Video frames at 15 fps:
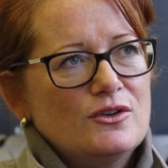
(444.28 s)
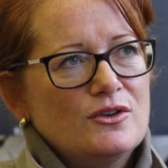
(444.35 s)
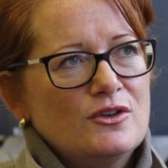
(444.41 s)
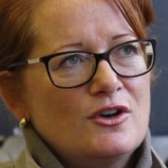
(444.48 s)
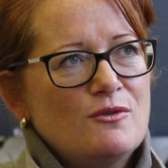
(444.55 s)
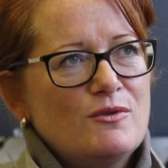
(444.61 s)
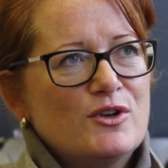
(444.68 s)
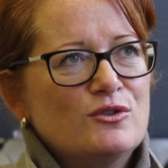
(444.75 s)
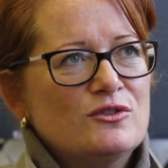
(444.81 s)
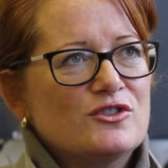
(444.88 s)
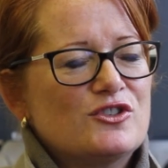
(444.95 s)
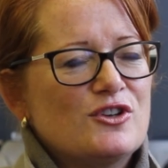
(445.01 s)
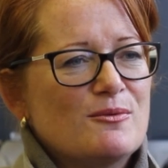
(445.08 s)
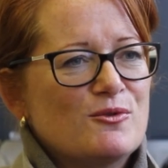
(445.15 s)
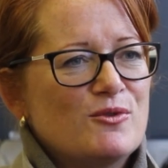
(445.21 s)
Oh, we couldn't
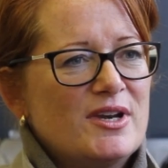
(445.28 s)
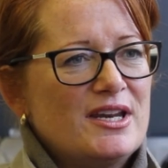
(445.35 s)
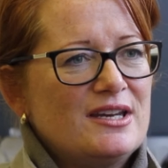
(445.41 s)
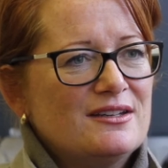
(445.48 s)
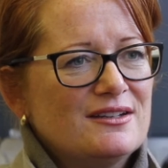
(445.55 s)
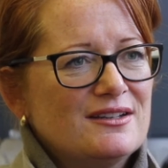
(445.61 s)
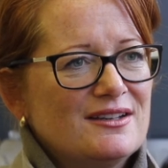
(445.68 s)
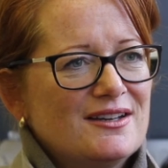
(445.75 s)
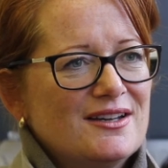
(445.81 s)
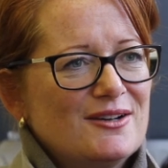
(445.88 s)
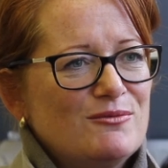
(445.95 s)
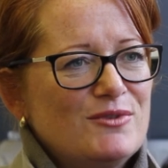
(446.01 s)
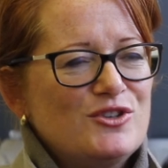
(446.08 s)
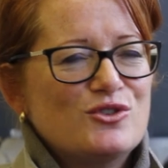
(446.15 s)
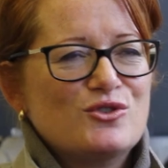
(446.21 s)
stop grinning.
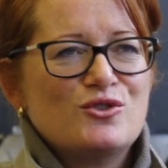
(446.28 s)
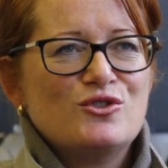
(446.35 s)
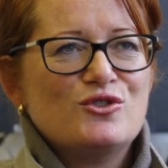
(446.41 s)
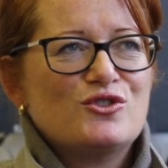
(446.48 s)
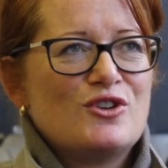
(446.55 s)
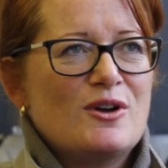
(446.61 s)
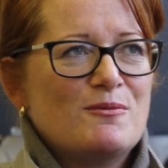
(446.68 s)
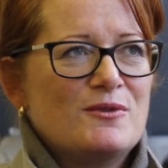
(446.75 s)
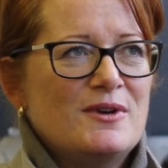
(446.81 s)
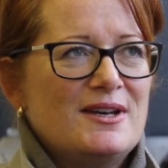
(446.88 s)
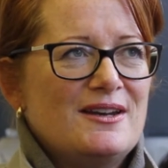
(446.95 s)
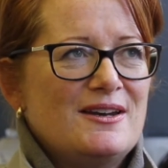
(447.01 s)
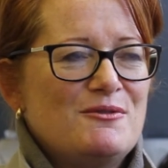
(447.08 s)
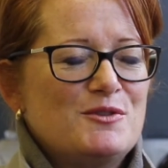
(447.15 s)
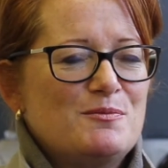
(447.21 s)
Mm-hmm. We just couldn't stop
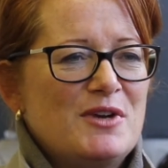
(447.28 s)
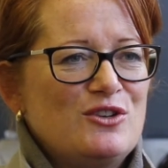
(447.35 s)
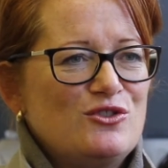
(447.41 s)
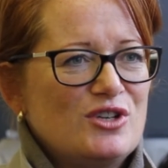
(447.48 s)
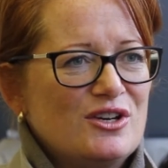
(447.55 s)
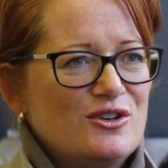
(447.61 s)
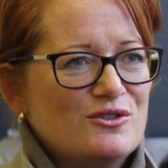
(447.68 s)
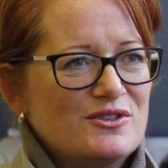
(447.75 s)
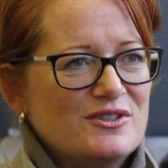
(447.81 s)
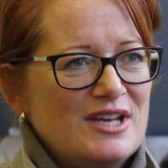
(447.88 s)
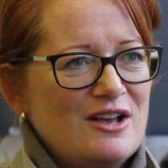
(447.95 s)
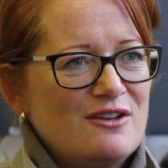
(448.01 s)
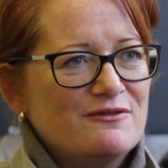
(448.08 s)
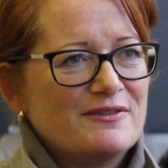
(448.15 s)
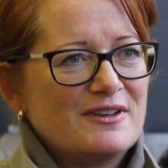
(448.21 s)
grinning. It was pinching
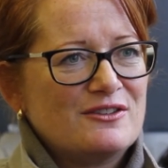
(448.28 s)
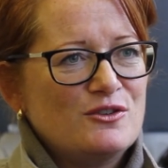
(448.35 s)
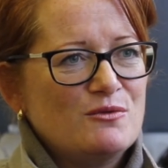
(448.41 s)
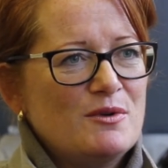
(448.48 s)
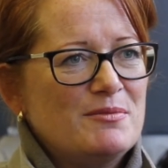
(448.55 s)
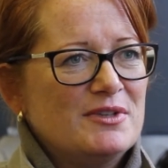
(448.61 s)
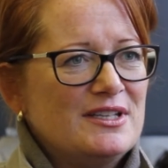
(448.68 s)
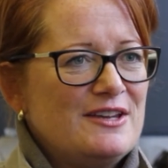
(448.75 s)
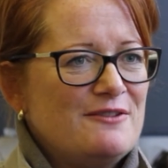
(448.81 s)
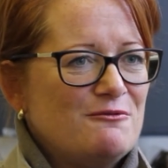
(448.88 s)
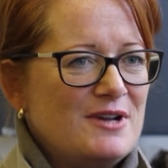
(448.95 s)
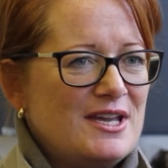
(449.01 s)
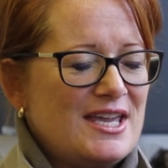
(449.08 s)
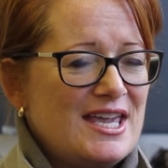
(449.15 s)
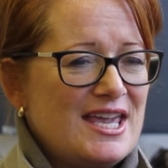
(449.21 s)
yourself. Do we believe
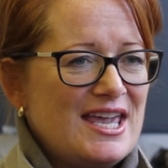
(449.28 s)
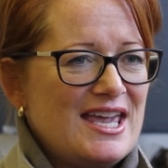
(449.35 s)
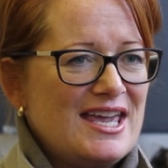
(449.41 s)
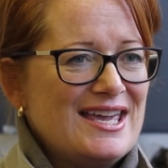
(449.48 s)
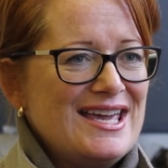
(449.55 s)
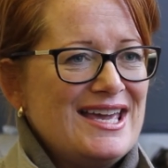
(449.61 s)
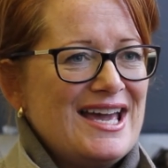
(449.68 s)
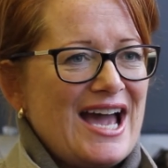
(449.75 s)
we're here?